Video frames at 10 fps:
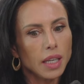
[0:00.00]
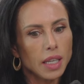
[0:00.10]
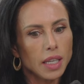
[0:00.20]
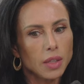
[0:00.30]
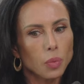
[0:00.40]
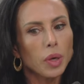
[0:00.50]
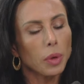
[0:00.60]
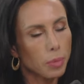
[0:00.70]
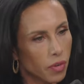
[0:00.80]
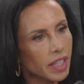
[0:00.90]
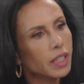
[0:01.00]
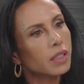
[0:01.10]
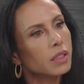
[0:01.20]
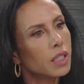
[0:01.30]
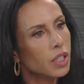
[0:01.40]
in. We were
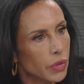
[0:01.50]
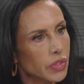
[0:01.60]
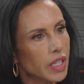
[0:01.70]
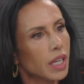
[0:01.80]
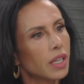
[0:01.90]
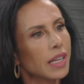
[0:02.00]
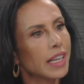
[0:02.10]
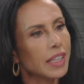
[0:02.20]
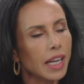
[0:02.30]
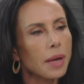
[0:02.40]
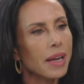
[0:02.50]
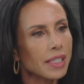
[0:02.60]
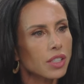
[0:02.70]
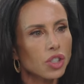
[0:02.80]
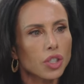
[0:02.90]
moving to Houston, and I think I
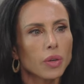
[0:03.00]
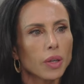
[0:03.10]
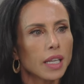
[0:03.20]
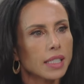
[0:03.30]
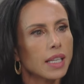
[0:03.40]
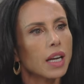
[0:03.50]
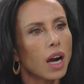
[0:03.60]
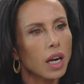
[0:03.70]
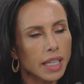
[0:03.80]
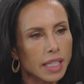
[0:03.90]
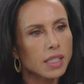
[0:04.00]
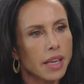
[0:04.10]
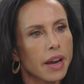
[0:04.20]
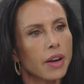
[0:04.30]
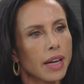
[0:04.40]
messaged you and I said, "Is
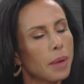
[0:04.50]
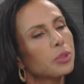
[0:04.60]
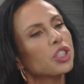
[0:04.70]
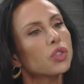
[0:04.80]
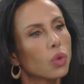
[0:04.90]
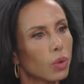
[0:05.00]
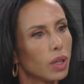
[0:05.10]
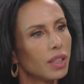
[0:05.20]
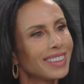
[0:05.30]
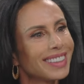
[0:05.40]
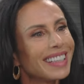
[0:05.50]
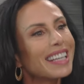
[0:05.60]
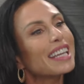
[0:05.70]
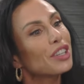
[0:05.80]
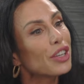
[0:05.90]
there an Apogee school
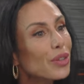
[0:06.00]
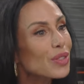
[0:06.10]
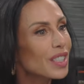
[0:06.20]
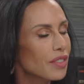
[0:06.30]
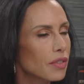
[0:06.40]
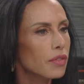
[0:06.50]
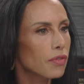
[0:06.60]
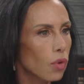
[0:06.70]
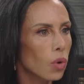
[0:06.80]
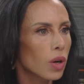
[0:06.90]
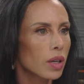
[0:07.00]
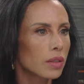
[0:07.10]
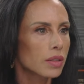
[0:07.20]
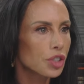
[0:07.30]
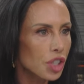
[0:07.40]
in Houston
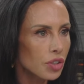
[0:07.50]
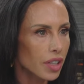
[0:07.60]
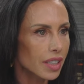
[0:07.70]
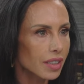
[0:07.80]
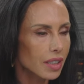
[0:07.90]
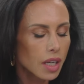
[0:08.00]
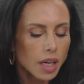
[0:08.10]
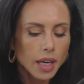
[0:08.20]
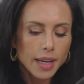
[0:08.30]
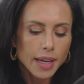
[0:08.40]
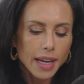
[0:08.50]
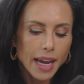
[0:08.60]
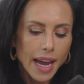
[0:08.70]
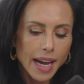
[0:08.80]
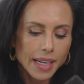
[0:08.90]
for the children?"
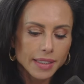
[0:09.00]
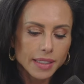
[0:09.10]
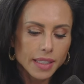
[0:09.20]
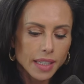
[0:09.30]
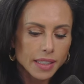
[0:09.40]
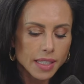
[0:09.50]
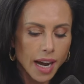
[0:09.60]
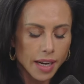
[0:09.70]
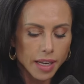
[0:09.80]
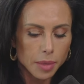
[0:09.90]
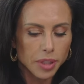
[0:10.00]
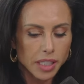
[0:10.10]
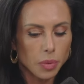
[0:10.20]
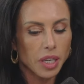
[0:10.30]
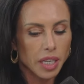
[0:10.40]
And it's not at a
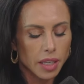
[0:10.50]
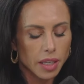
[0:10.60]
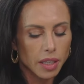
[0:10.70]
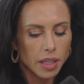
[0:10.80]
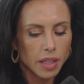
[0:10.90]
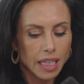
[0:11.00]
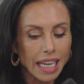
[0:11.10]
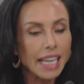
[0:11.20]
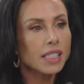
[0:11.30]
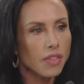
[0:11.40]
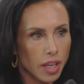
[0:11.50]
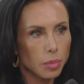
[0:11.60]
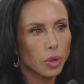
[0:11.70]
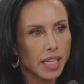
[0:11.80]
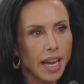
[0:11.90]
place where it is
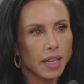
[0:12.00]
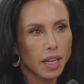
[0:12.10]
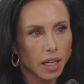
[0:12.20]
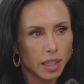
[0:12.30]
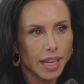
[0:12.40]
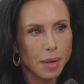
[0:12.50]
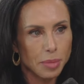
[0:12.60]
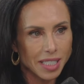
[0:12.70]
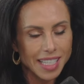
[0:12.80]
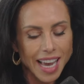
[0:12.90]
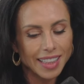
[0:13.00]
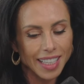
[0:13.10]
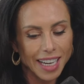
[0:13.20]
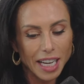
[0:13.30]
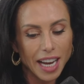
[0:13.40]
available yet, a, a campus yet
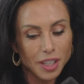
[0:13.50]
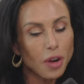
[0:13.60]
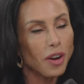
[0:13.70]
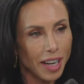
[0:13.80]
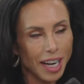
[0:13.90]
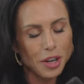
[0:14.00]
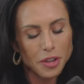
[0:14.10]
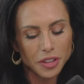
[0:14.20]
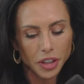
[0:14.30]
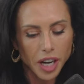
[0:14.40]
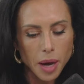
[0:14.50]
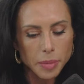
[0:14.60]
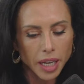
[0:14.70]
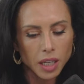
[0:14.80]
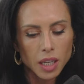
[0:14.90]
that I, I know of. I, I know that they're
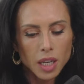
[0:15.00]
coming.